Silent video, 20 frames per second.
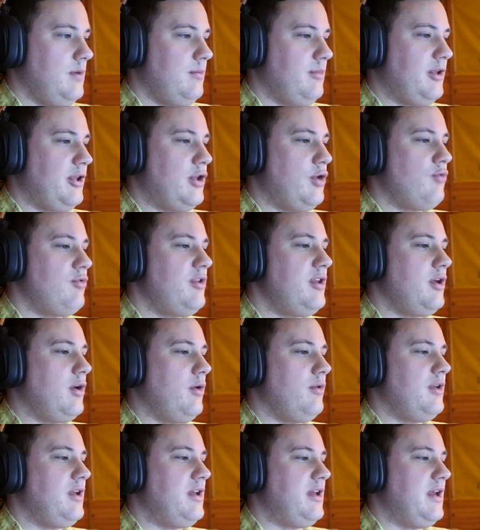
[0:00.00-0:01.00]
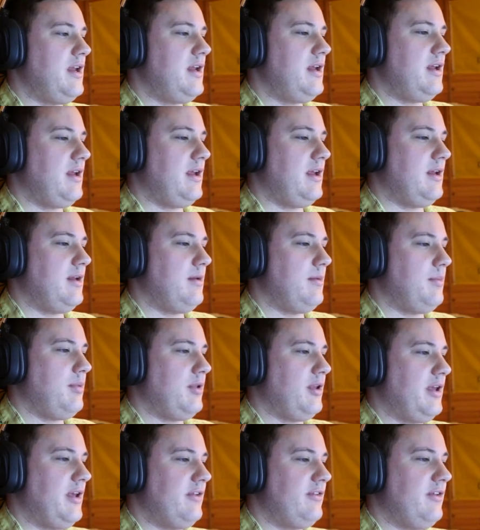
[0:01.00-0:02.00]
Like, you really only need it in
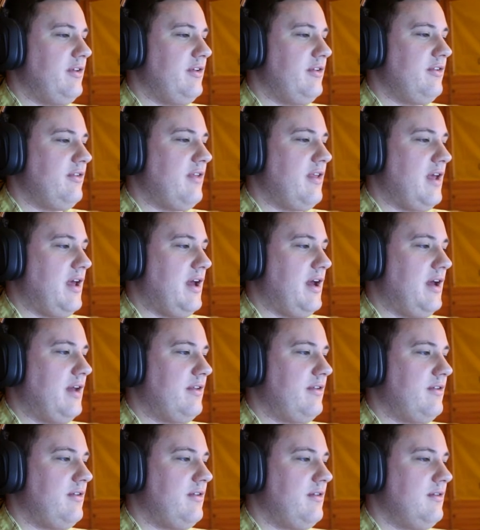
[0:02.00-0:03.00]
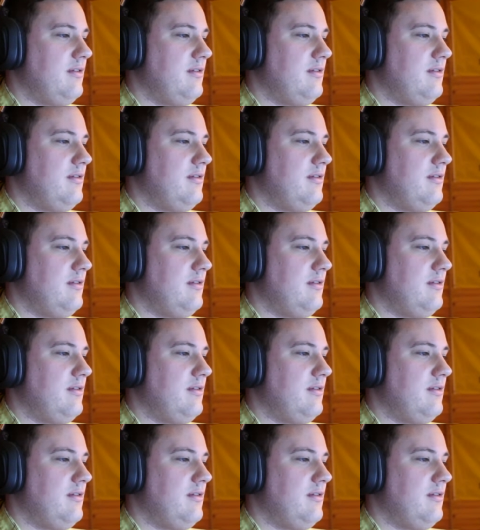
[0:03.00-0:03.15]
places that...